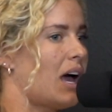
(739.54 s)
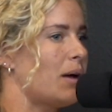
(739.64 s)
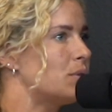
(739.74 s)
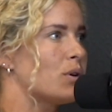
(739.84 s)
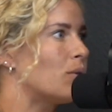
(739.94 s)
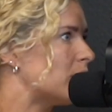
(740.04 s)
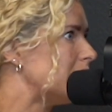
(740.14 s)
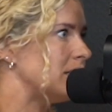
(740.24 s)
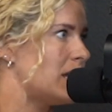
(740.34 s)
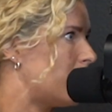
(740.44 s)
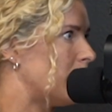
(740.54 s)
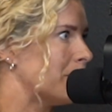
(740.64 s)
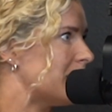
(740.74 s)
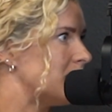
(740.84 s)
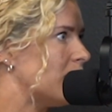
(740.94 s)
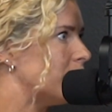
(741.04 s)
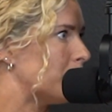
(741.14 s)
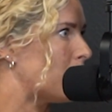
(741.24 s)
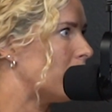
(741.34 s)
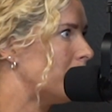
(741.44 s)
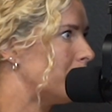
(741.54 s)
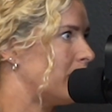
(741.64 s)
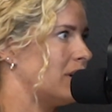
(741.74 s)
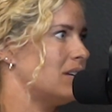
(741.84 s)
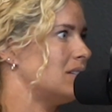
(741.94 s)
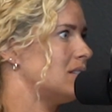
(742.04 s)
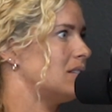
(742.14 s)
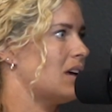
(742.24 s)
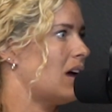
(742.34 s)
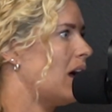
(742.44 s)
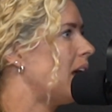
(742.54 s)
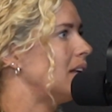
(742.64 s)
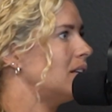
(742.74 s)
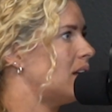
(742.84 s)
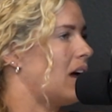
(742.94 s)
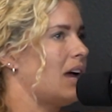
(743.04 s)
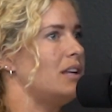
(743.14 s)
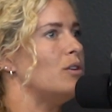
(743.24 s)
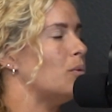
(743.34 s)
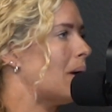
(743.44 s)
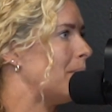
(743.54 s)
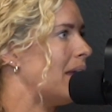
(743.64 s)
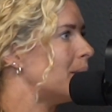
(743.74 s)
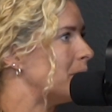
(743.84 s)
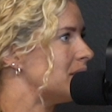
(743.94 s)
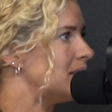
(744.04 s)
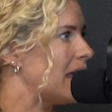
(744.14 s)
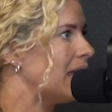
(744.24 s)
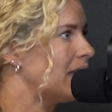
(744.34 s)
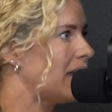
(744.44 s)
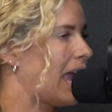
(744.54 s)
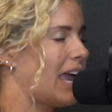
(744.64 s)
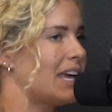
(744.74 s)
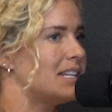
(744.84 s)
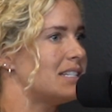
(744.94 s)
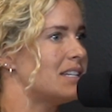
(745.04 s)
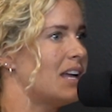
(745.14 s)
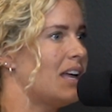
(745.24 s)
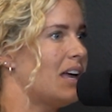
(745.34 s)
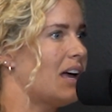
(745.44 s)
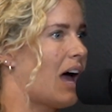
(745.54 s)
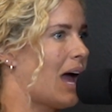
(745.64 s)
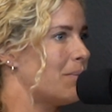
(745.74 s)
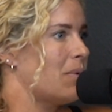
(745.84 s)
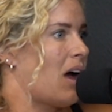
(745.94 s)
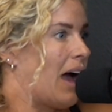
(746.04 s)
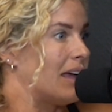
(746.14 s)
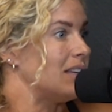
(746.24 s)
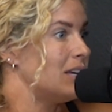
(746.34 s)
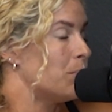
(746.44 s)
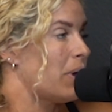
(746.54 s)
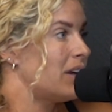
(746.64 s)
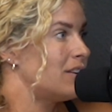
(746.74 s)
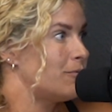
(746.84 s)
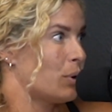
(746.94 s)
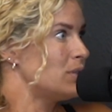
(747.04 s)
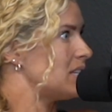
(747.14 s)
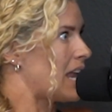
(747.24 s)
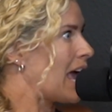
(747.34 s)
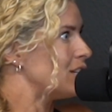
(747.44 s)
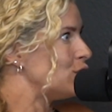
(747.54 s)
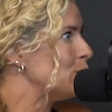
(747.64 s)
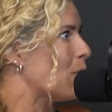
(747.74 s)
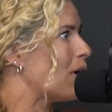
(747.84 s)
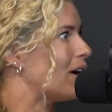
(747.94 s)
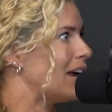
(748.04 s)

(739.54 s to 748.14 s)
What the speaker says: I was already tearing myself apart, because I knew I made a mistake, and I'm a highly competitive person, as you are.